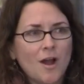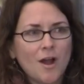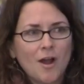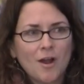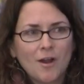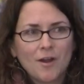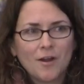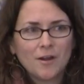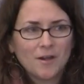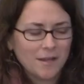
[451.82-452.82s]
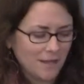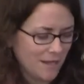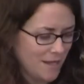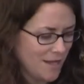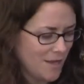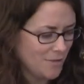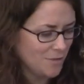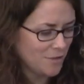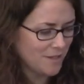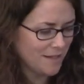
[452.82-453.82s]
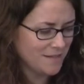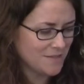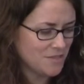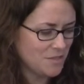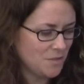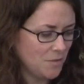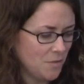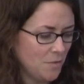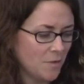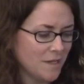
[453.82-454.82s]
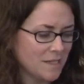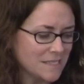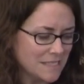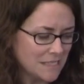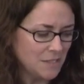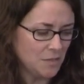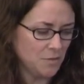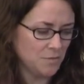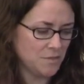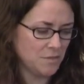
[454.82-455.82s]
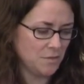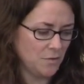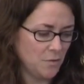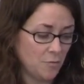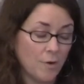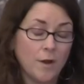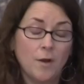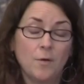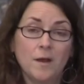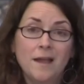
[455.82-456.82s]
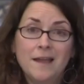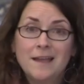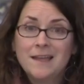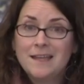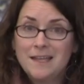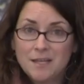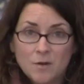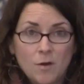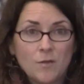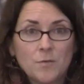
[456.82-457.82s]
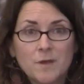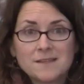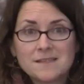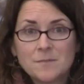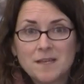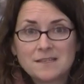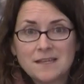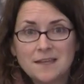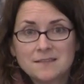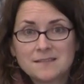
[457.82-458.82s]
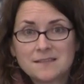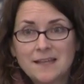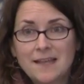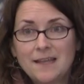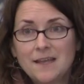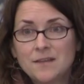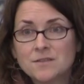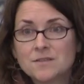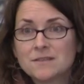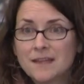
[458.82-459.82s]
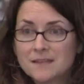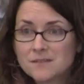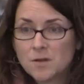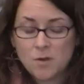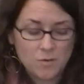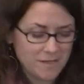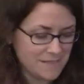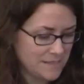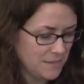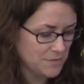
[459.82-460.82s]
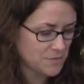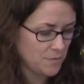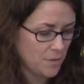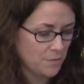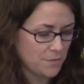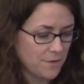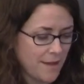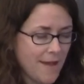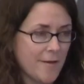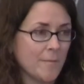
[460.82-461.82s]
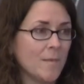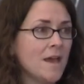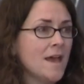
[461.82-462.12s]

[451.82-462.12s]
are looking to continue to grow in all the ways that make sense, and that isn't always sales growth. Um,